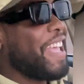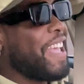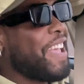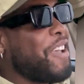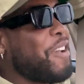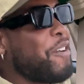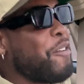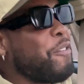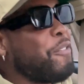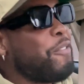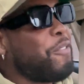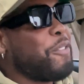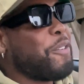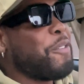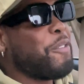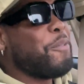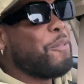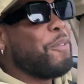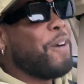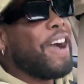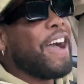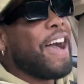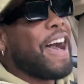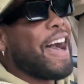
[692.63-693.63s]
From
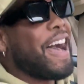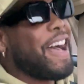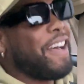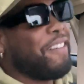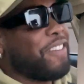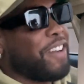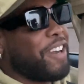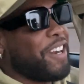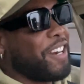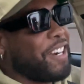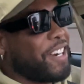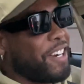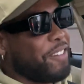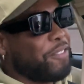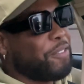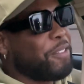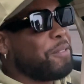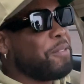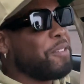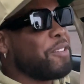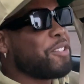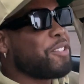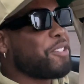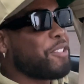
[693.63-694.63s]
what I've heard, from
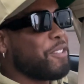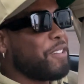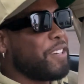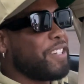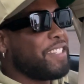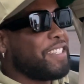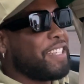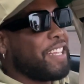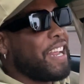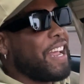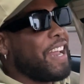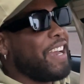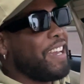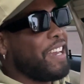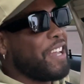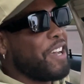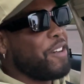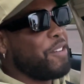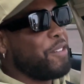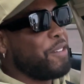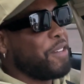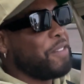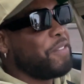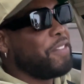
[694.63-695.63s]
the stories that I
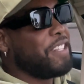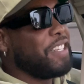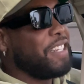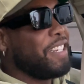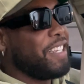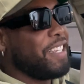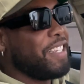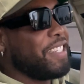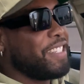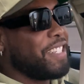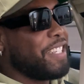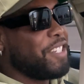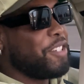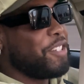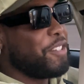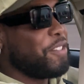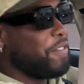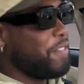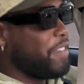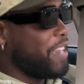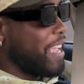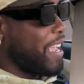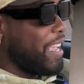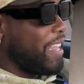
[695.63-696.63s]
know of the niggas that
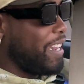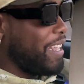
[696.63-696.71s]
you've dated,